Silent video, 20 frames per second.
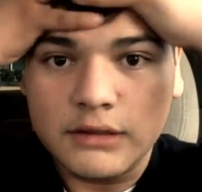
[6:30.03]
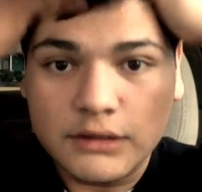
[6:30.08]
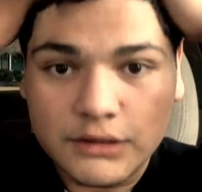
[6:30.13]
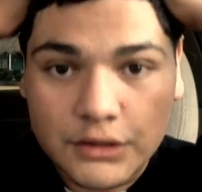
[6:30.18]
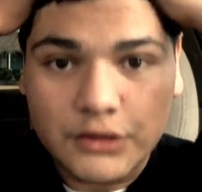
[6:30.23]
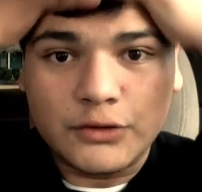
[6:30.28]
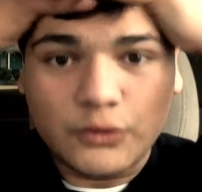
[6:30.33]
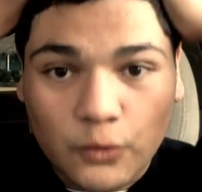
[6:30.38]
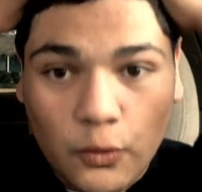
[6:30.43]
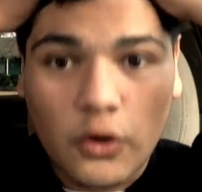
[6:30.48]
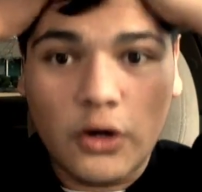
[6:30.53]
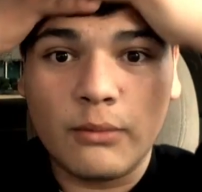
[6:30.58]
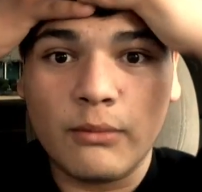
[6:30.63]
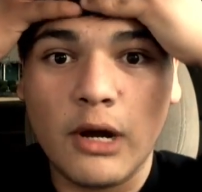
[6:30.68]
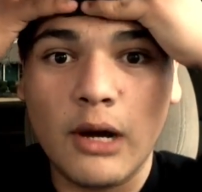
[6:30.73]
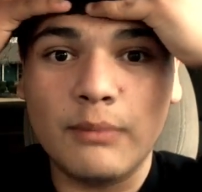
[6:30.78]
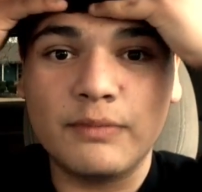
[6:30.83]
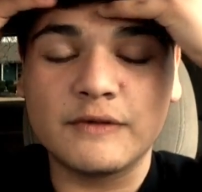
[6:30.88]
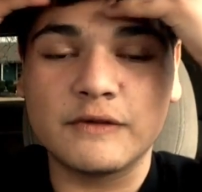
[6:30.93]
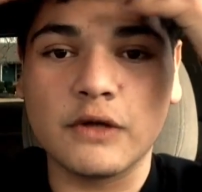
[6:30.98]
to warm
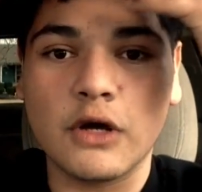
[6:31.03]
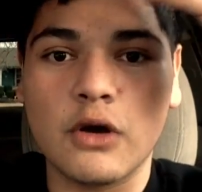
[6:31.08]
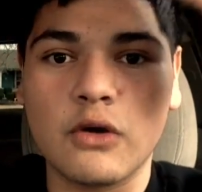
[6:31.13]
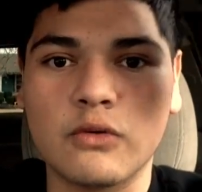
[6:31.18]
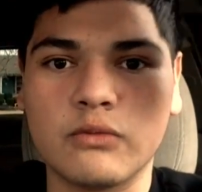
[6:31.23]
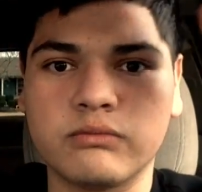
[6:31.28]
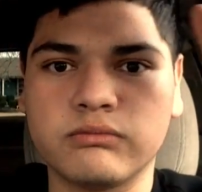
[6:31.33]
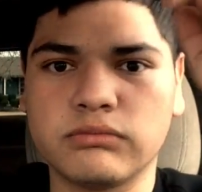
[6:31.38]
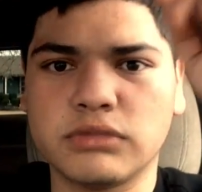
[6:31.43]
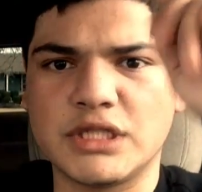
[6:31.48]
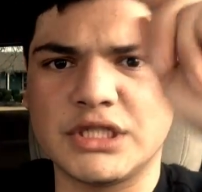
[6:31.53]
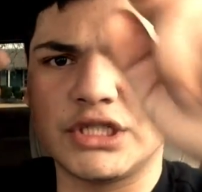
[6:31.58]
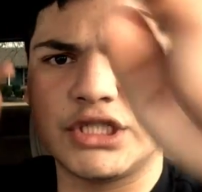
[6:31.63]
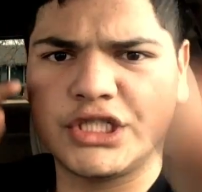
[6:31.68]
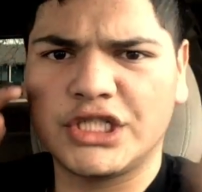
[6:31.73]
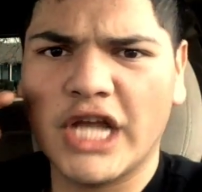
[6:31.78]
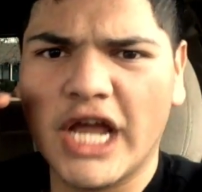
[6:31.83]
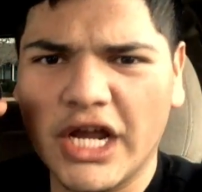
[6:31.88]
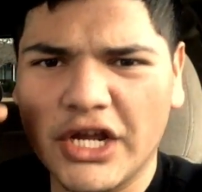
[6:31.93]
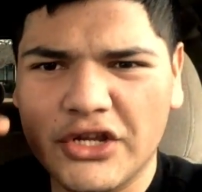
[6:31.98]
up. So
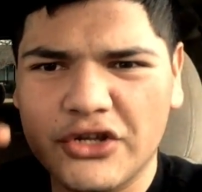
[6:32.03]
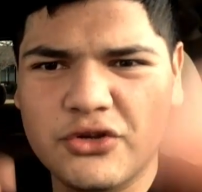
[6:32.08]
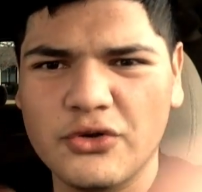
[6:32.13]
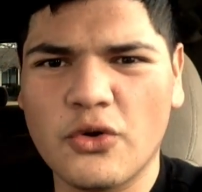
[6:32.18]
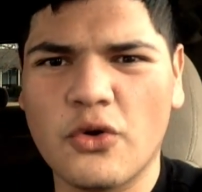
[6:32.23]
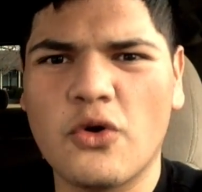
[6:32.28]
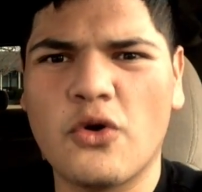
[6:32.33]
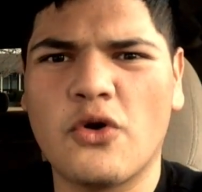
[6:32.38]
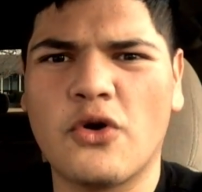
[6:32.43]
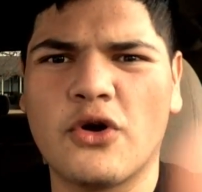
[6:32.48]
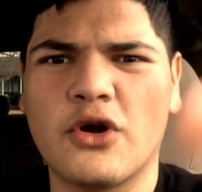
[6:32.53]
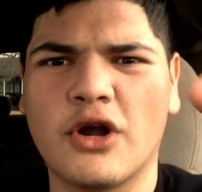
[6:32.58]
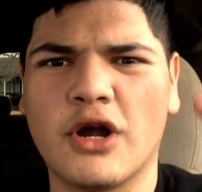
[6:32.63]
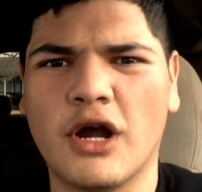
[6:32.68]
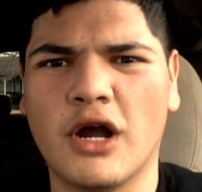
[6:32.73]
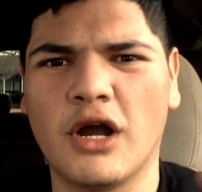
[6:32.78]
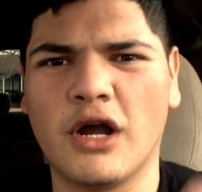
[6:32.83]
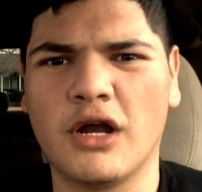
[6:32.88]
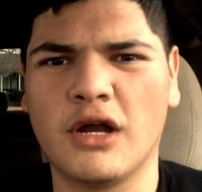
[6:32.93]
check your